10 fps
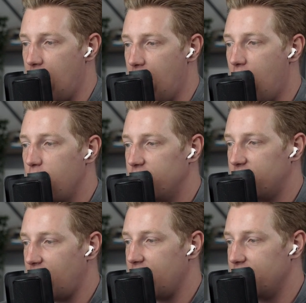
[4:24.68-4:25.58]
How
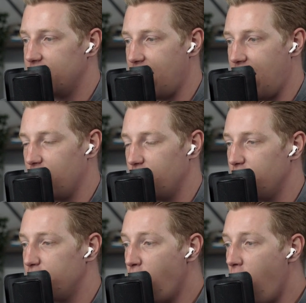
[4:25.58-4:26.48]
insane is that?
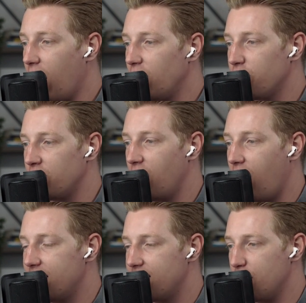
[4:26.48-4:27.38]
The
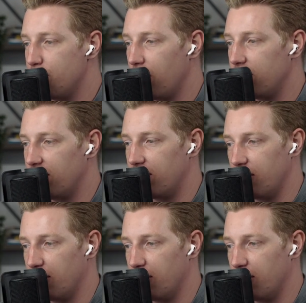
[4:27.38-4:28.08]
419 boats this is